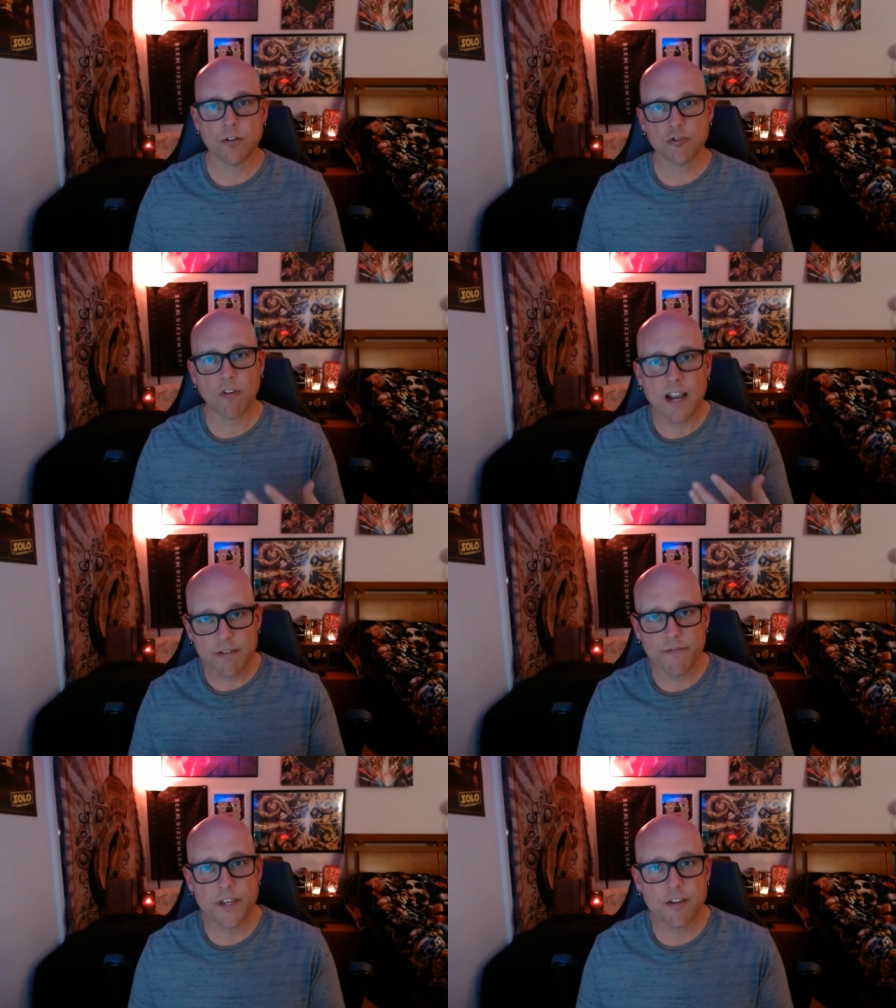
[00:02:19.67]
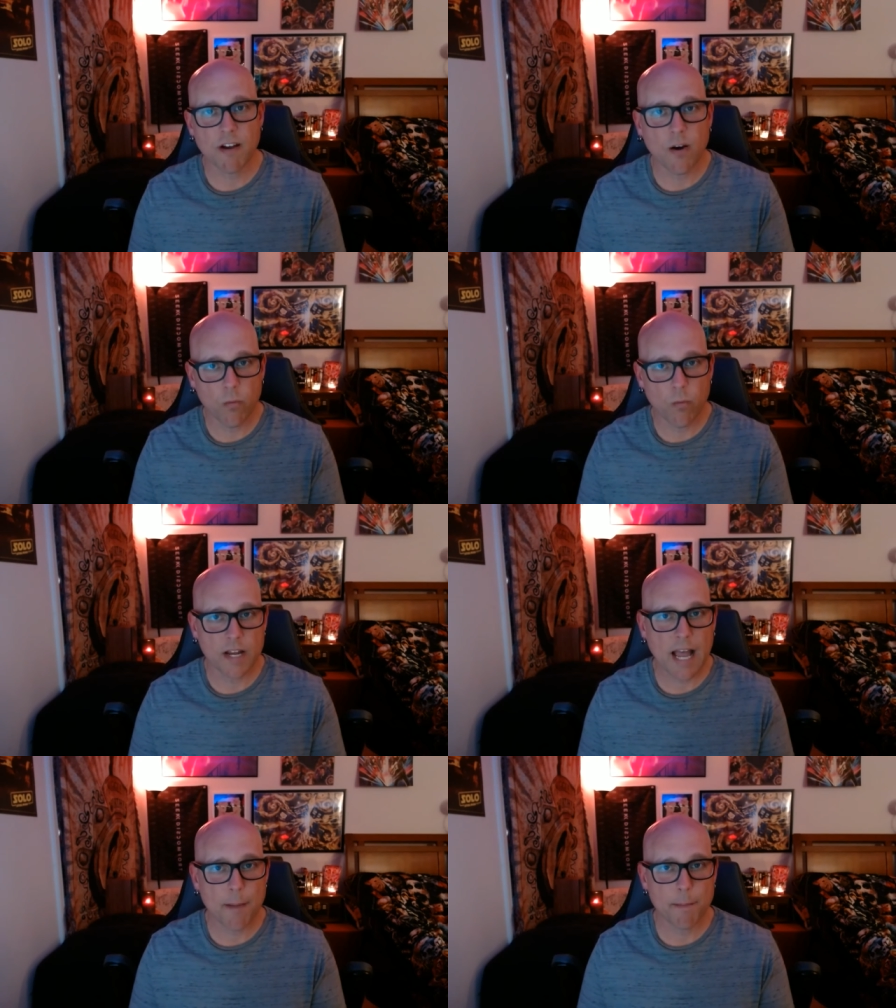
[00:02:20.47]
try to figure out what
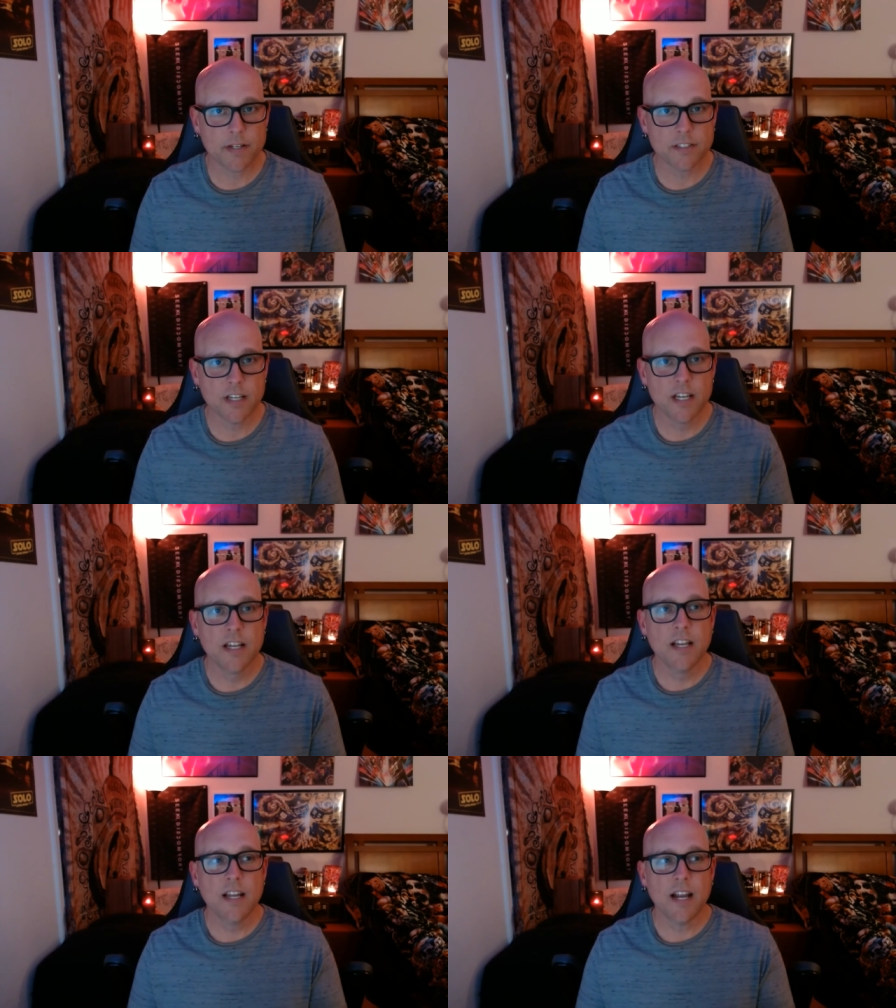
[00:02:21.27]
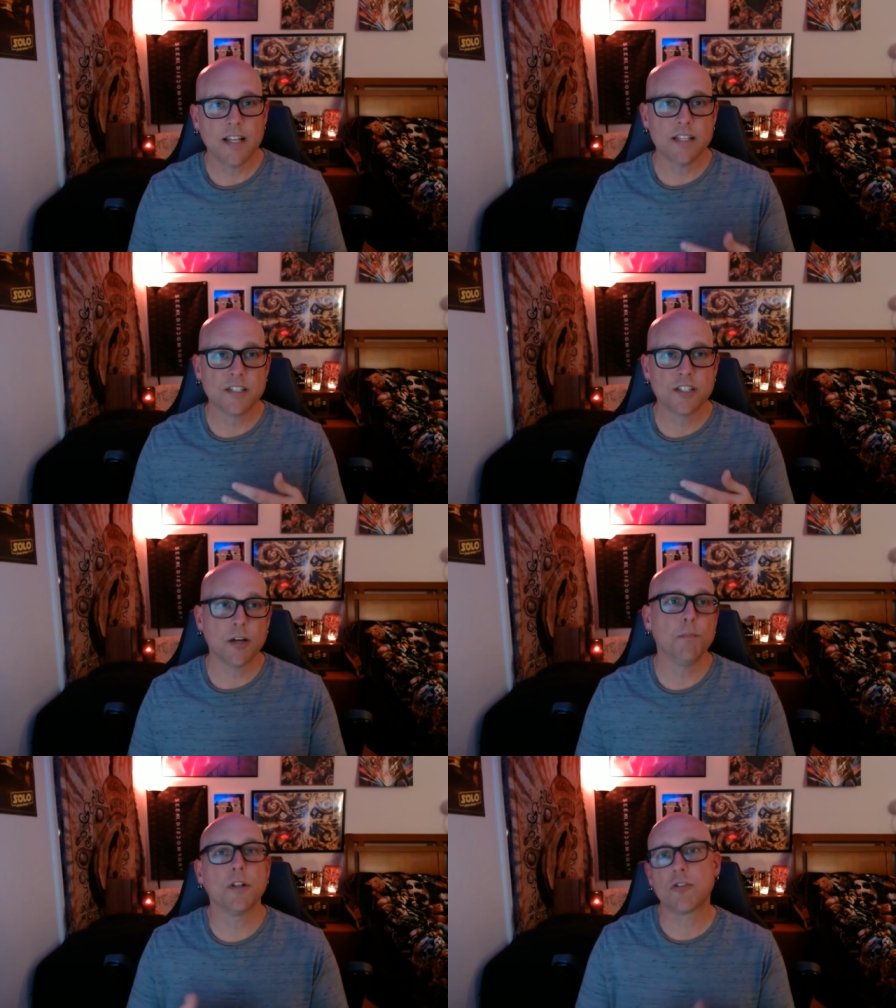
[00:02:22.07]
happened and then
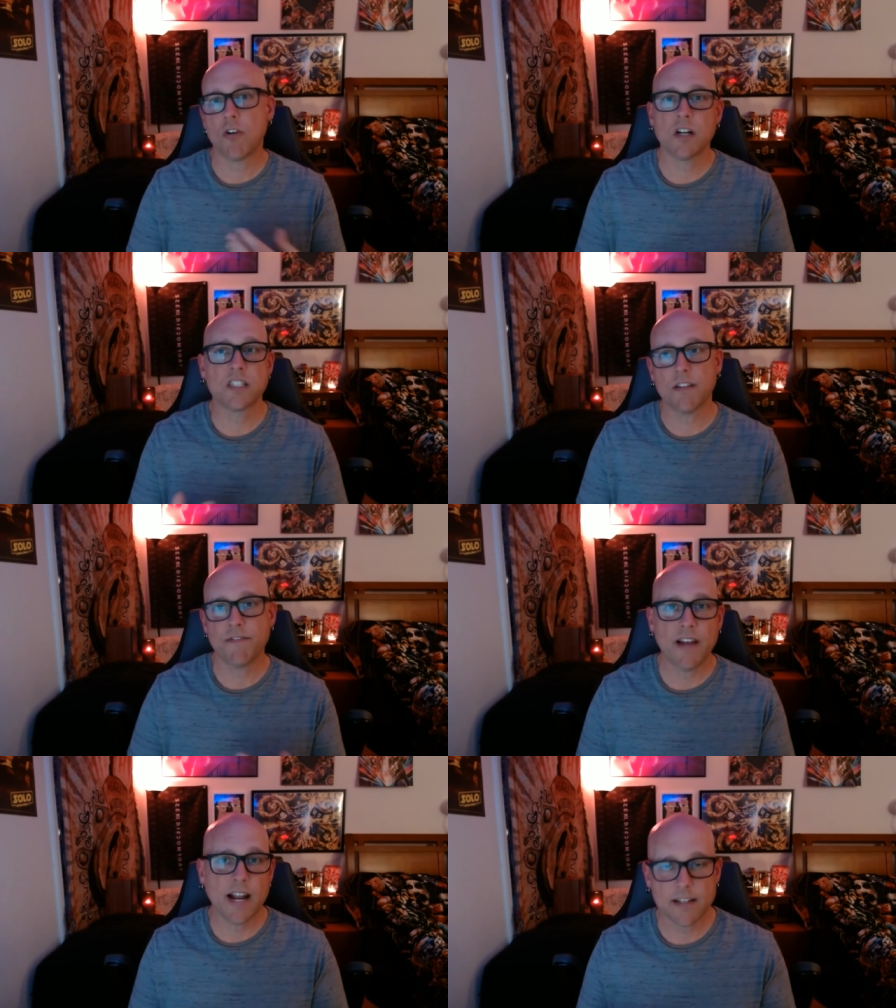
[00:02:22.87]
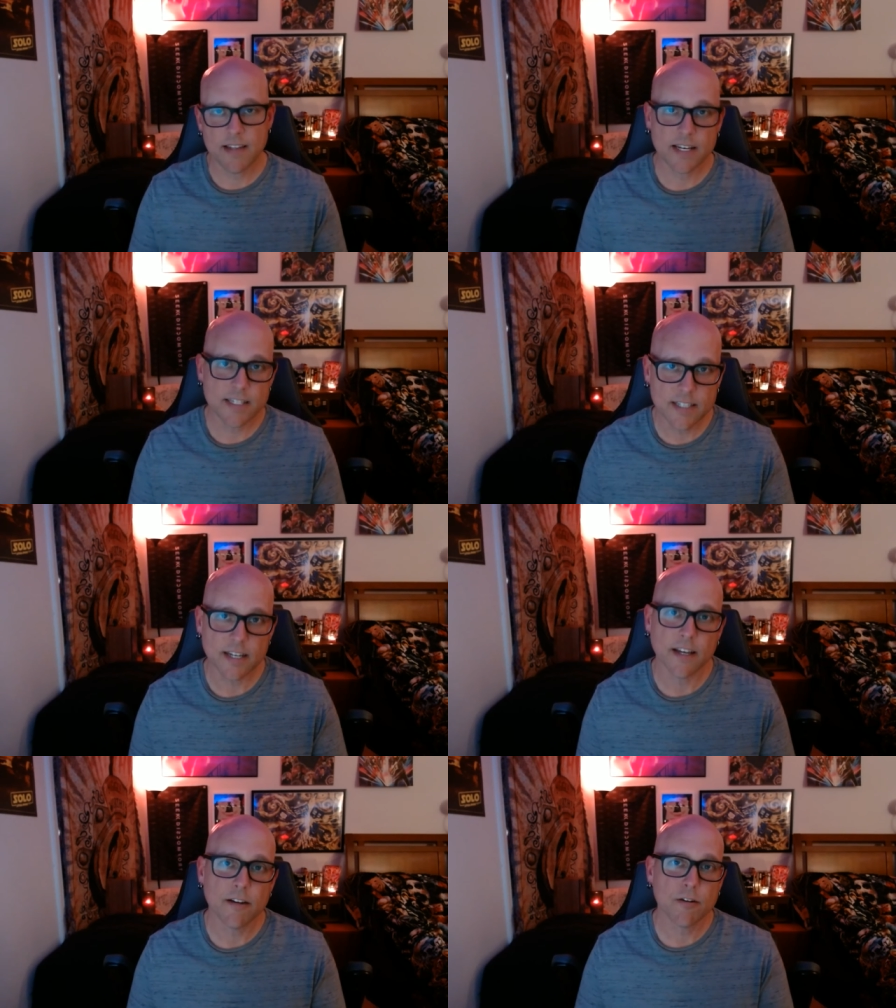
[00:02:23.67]
stumble across the fact that he
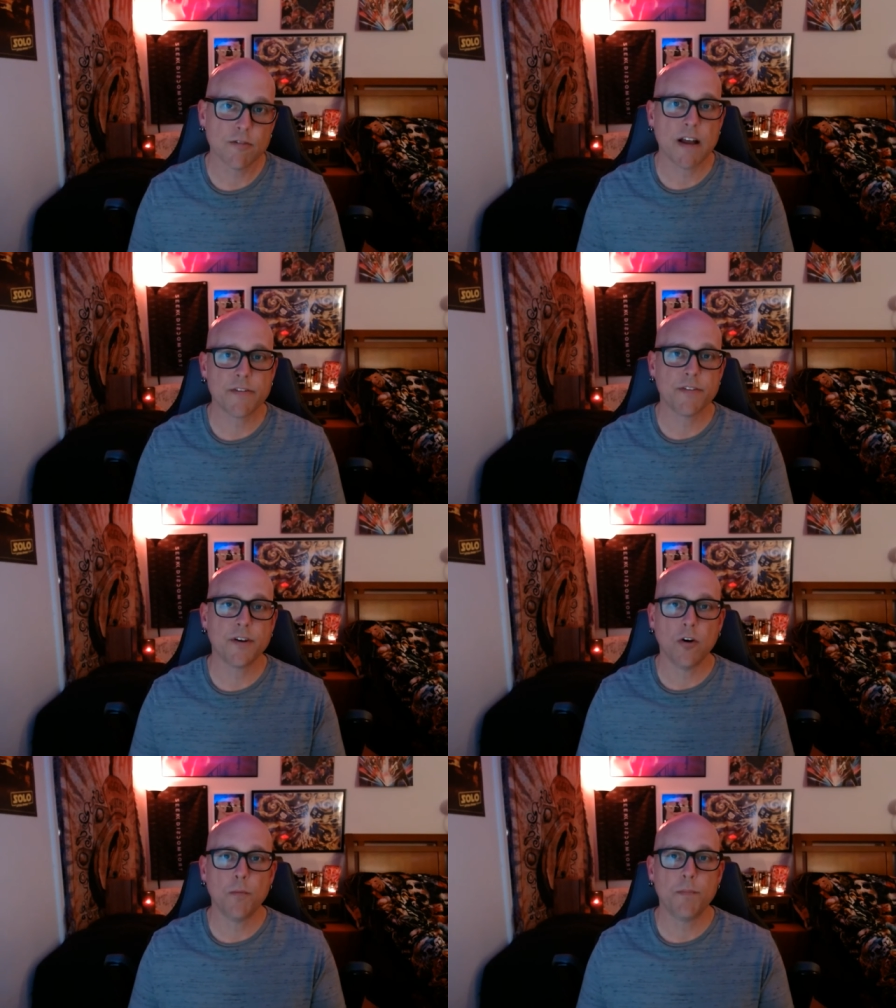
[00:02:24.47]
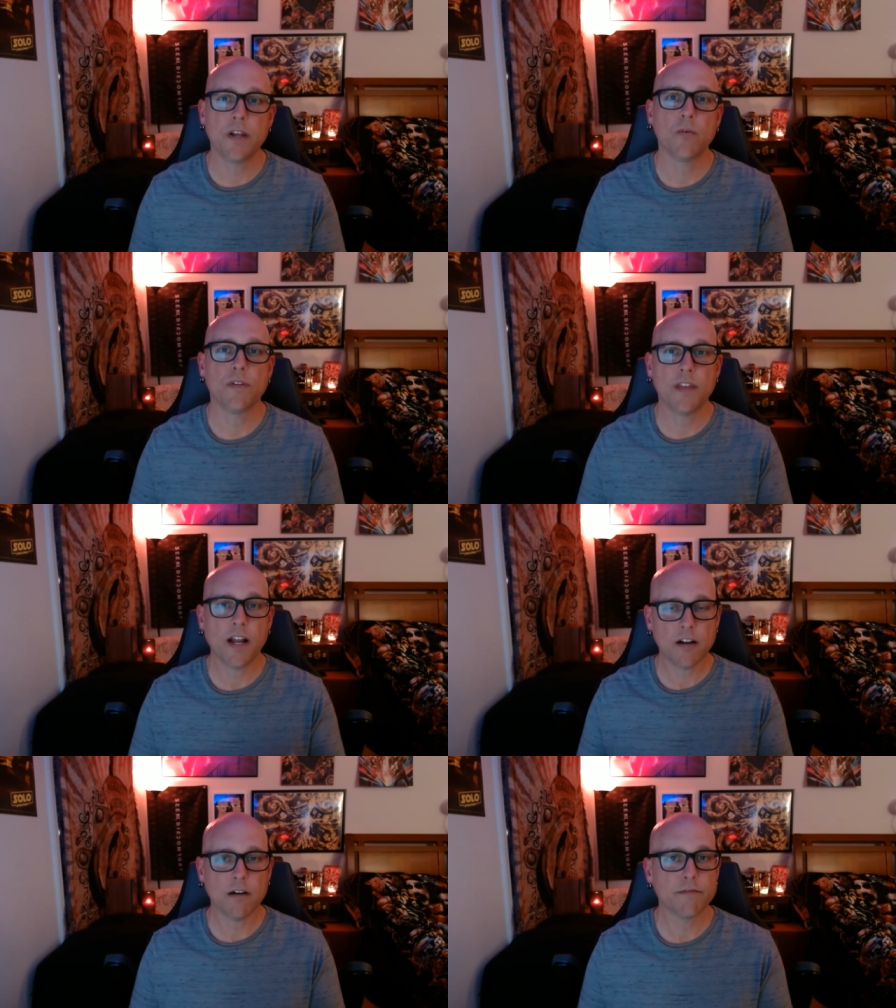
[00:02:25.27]
did it, rather than opening with
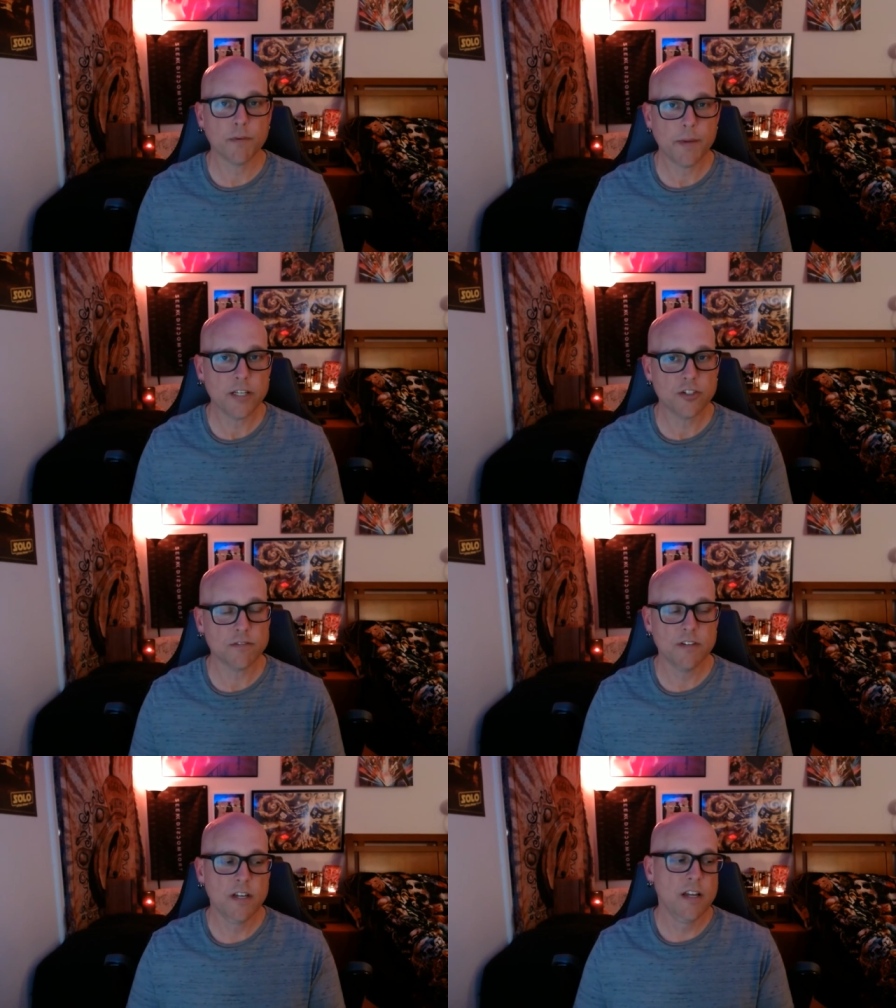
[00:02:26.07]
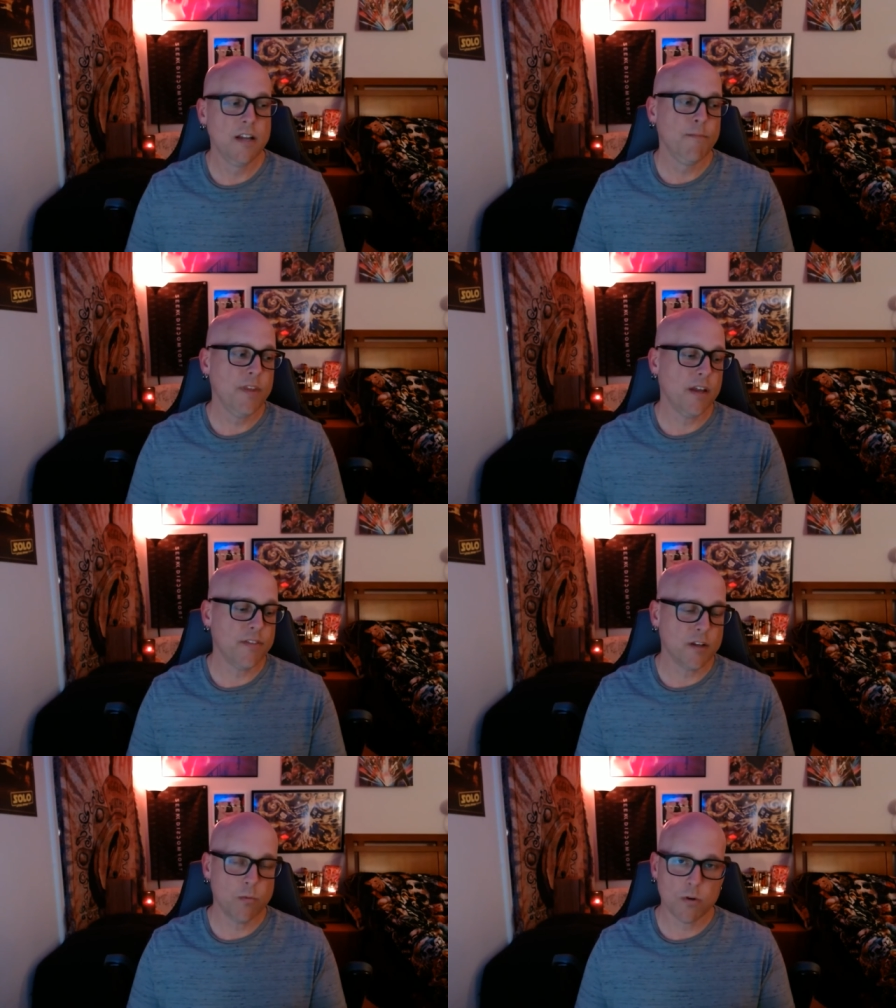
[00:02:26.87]
that confirmation. I
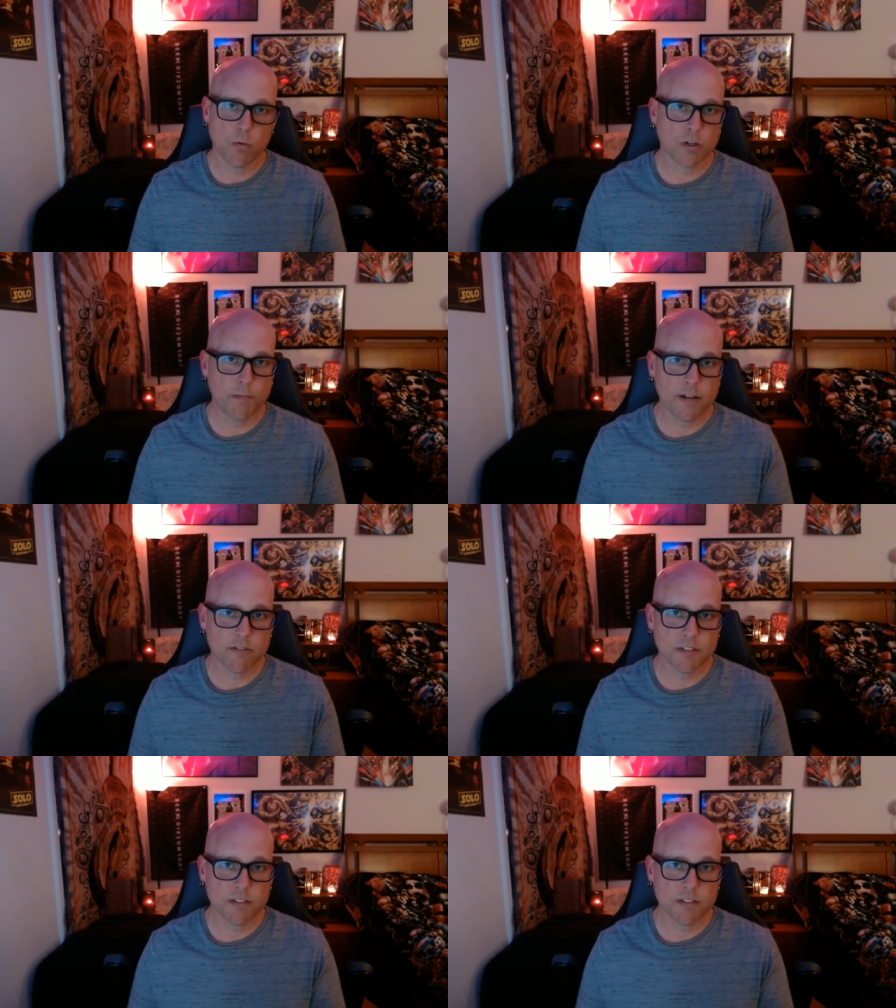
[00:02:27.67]
think it would have worked better as a